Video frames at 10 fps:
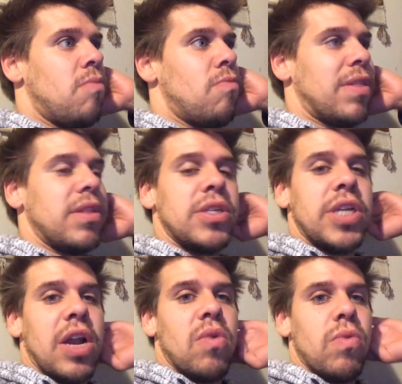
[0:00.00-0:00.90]
run this
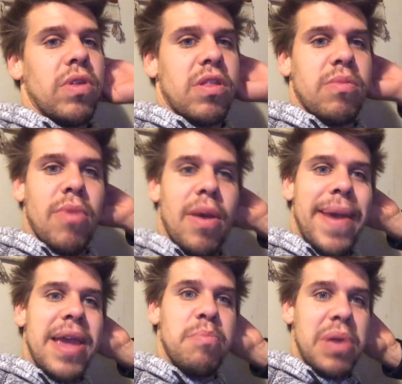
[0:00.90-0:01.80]
channel with my
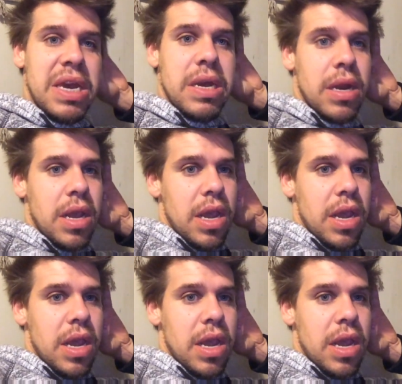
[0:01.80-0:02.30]
mate Ben,